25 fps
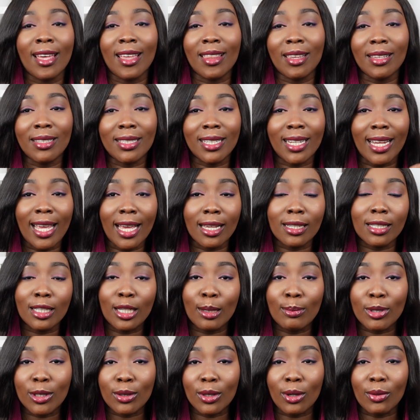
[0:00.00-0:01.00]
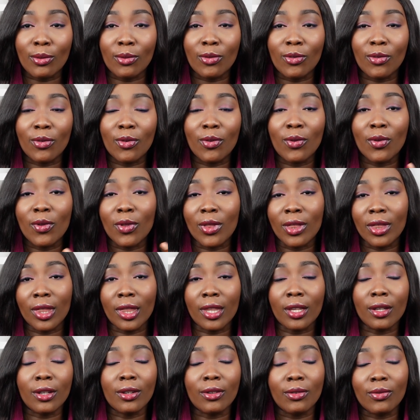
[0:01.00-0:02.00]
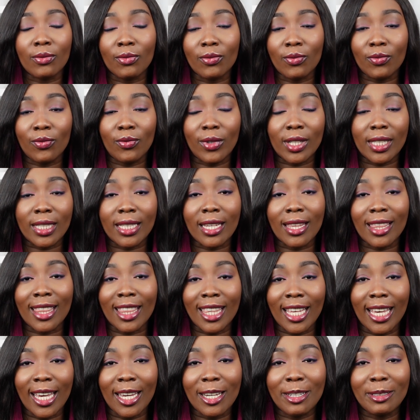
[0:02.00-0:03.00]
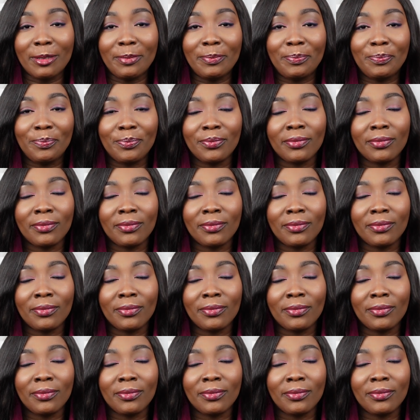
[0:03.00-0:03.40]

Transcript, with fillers: this is an excerpt of the visit there